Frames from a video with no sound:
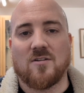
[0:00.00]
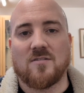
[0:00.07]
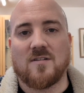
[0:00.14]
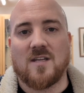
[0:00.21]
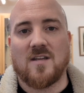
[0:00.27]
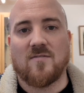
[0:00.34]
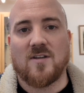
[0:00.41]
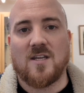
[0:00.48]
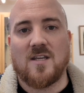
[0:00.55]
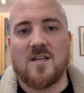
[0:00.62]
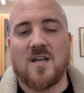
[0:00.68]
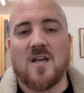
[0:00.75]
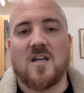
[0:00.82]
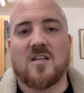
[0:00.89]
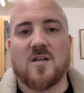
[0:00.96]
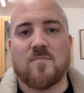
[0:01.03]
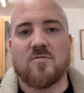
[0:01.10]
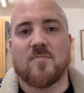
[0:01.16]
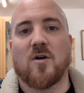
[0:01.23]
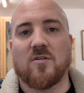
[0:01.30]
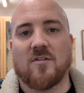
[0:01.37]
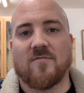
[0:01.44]
on TV to
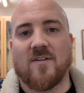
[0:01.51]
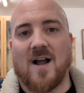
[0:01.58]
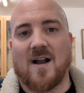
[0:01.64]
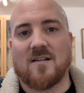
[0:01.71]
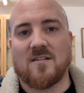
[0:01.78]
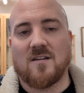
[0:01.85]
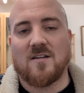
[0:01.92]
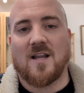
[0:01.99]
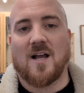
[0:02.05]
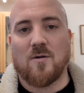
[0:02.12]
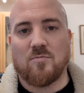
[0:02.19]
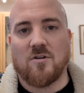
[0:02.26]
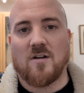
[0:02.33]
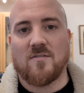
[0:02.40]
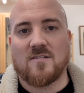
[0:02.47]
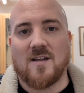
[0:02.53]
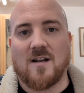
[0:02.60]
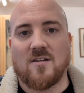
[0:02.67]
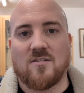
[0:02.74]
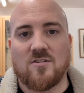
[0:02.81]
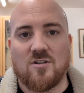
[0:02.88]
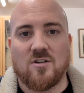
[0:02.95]
promote the fact that now private
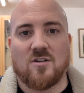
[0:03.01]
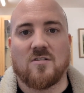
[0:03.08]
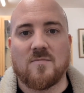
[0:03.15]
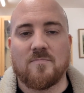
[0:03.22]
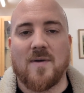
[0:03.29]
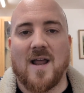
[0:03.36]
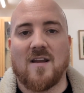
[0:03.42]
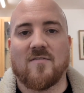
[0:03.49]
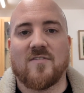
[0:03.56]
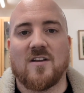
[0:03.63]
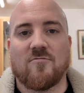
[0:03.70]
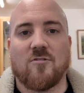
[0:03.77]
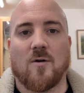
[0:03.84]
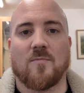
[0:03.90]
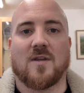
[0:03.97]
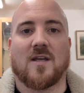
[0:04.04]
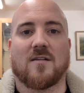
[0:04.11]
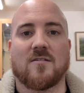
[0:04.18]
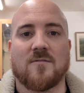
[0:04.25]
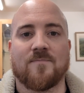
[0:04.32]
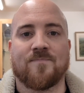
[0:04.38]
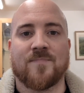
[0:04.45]
sellers could benefit from
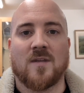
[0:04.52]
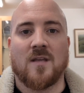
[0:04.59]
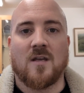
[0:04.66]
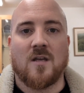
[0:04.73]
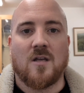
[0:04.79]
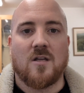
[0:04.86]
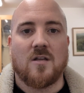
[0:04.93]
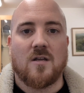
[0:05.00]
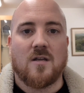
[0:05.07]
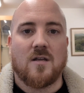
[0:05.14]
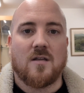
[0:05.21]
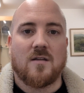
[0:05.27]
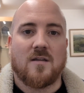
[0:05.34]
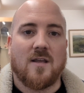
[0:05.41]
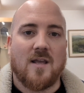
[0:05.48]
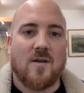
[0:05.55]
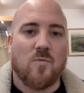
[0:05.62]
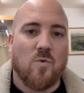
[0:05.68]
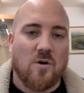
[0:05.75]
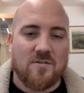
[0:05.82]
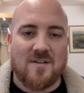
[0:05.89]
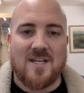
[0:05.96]
this. There
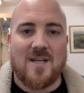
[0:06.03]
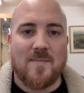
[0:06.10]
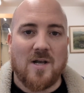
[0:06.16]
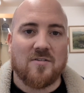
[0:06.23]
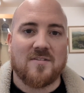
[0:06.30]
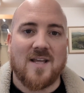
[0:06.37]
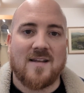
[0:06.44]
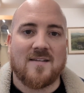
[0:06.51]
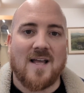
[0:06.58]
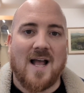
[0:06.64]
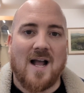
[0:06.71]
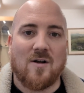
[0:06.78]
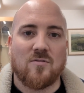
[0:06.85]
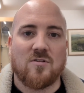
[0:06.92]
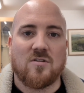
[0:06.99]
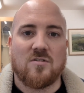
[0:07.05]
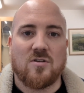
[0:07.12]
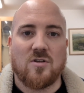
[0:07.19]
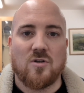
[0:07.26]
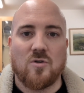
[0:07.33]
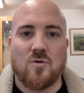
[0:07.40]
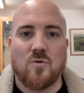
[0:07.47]
was an email sent out
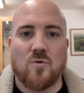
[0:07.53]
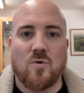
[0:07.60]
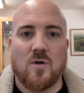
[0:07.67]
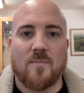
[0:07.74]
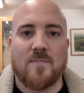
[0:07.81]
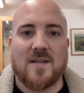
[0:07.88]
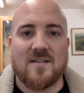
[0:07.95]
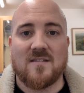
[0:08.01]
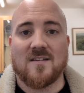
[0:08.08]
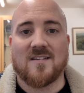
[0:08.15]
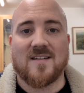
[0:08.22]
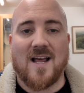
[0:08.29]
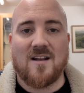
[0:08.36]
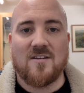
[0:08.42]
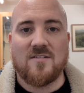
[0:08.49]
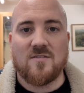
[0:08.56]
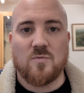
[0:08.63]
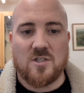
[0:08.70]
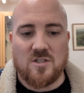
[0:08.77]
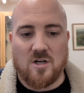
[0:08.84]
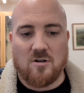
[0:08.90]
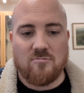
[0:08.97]
to business sellers,
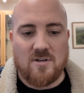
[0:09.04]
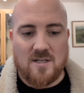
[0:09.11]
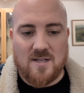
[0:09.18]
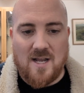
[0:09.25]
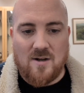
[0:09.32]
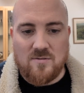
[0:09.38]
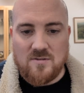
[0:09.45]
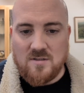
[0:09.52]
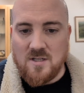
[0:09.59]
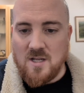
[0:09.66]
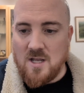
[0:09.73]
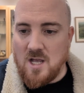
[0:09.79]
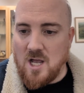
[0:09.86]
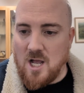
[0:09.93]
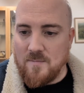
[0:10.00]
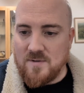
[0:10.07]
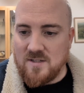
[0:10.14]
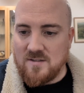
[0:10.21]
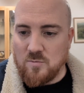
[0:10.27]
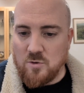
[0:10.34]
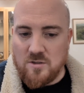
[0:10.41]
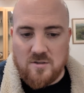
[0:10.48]
which I'll read out.
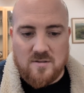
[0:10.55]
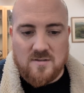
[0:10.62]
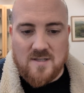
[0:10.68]
This was